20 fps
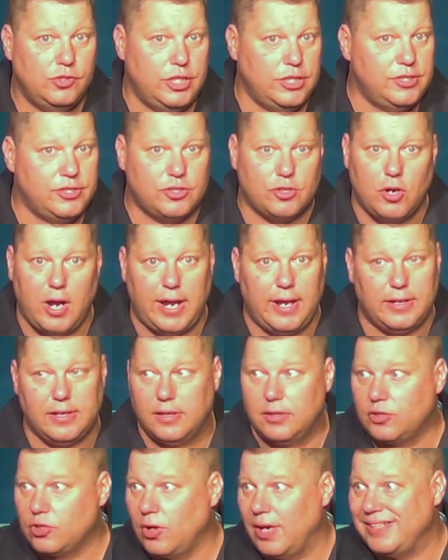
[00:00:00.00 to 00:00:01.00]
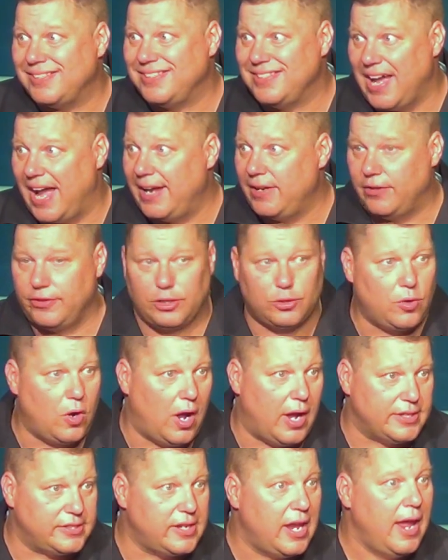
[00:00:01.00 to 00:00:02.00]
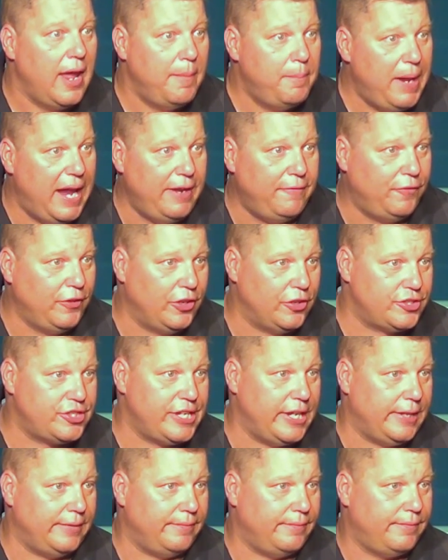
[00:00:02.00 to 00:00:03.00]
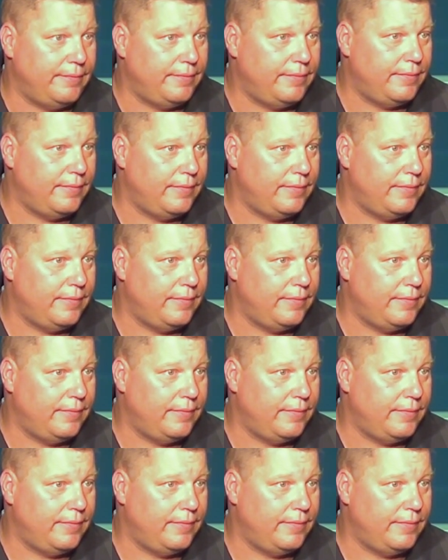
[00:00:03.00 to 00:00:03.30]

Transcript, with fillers: Jesus Christ died on the cross, paid for your sin.